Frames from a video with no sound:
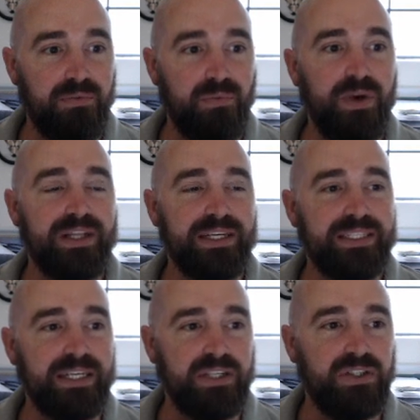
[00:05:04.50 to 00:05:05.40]

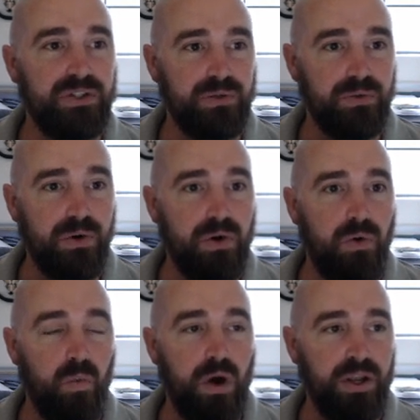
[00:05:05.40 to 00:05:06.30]
realistic to
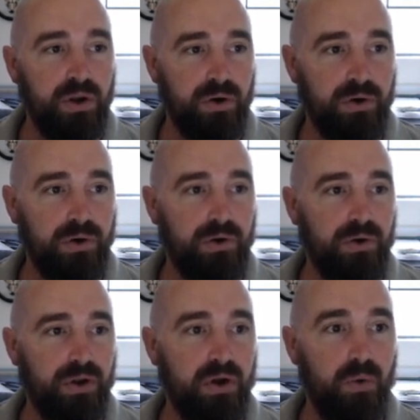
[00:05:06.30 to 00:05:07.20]
what you're
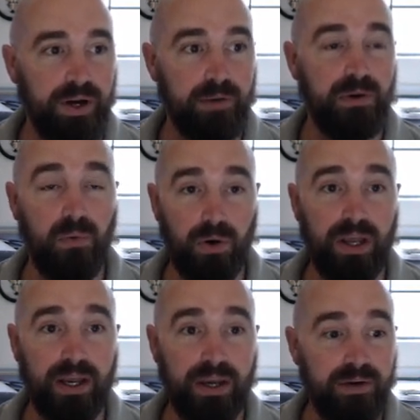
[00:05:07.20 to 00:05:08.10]
going to be
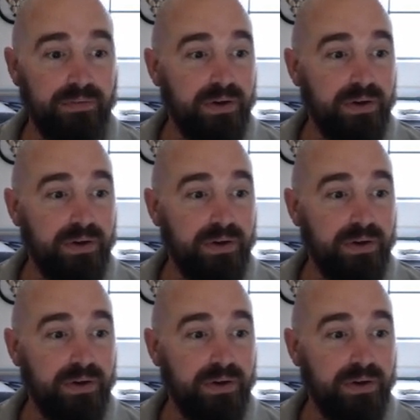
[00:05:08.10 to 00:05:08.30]
working in.